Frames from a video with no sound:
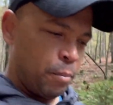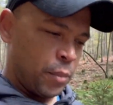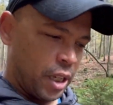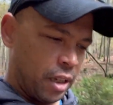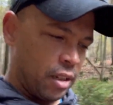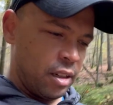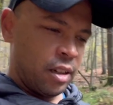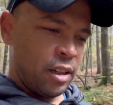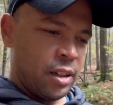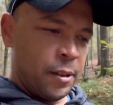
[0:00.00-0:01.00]
But
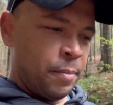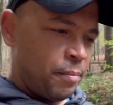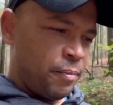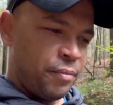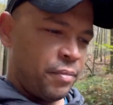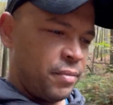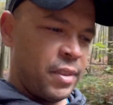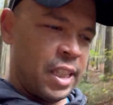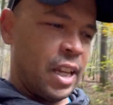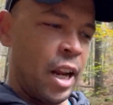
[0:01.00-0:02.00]

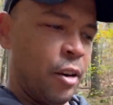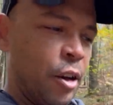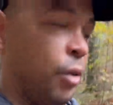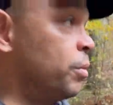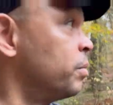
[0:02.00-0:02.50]
I don't know.